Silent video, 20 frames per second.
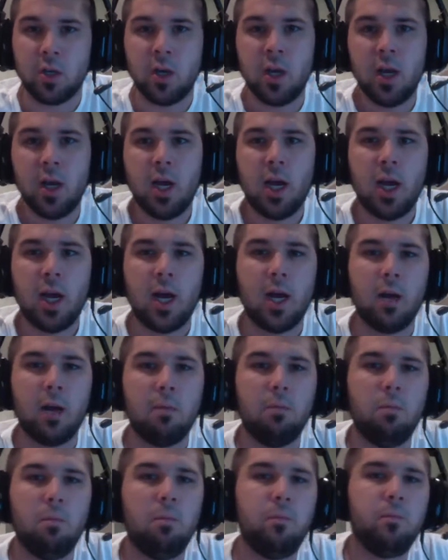
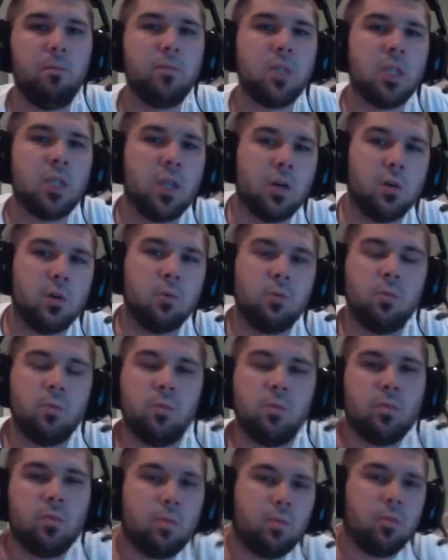
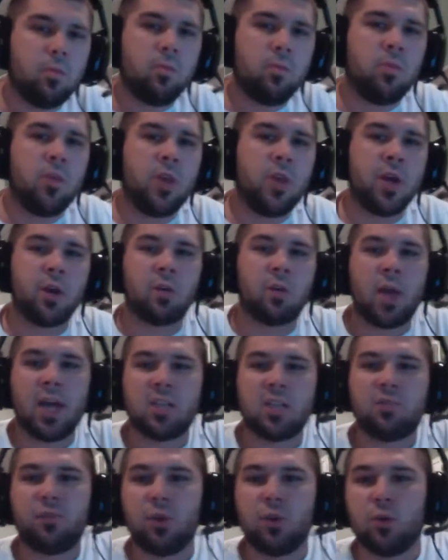Their last
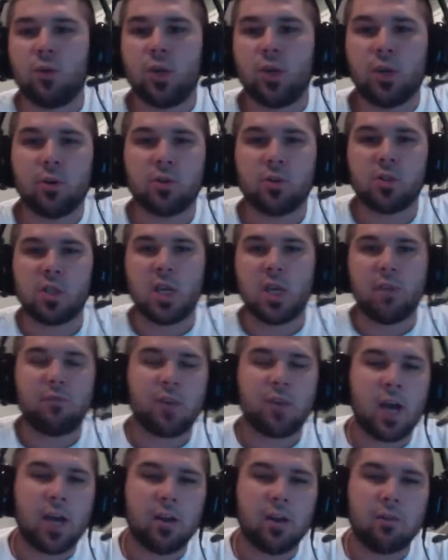few years, they've
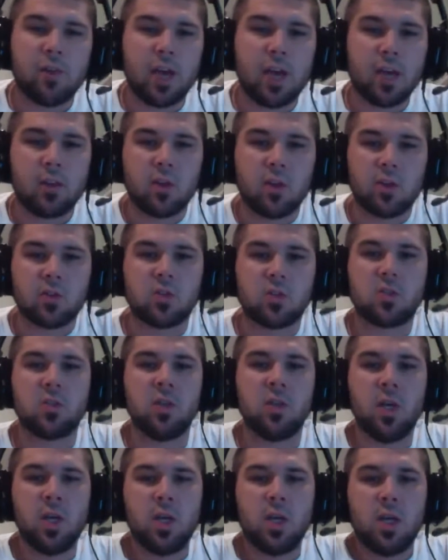kind of had this
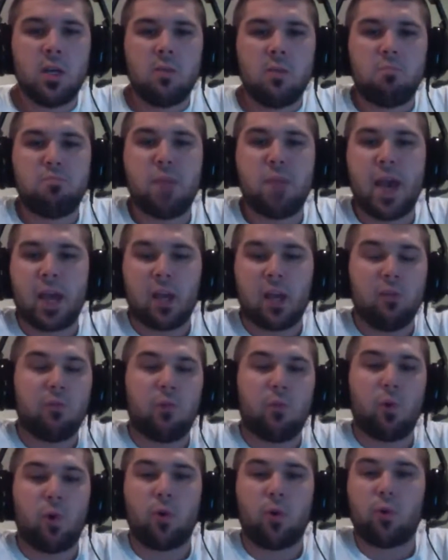back and
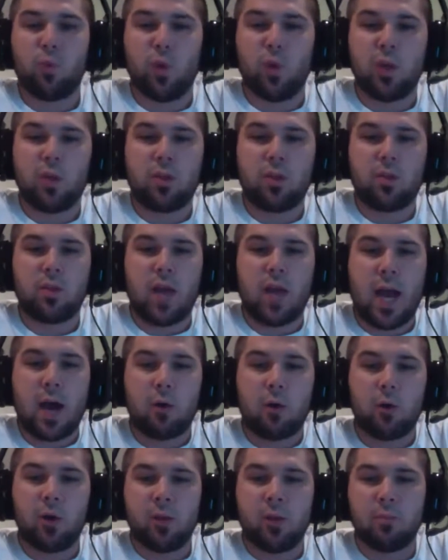forth with
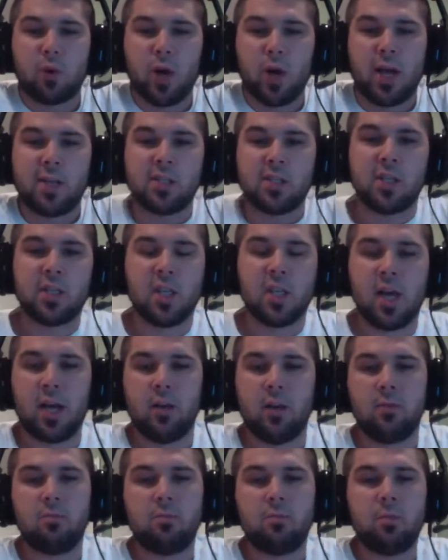Howard and Mrazek not
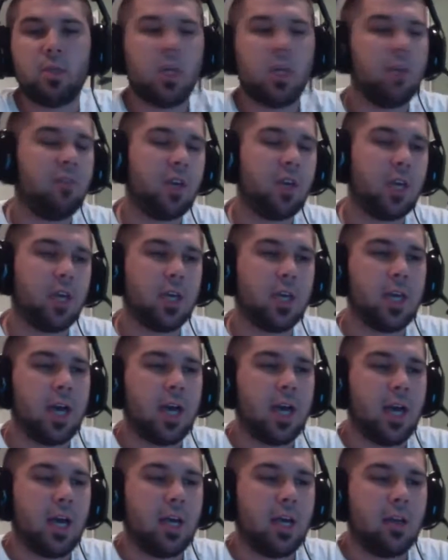giving a
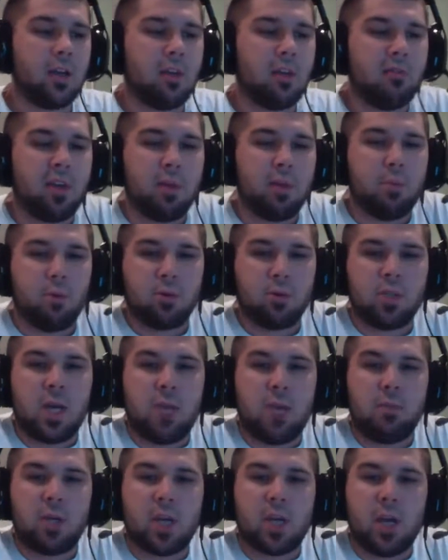guy enough ample time
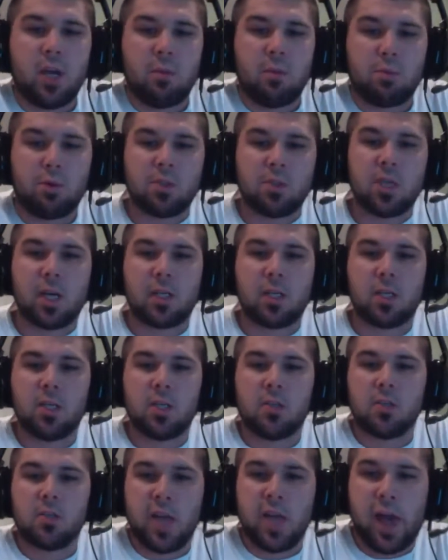to kind of protect his
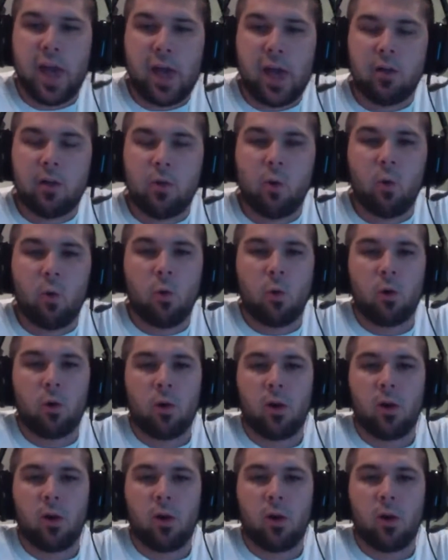net or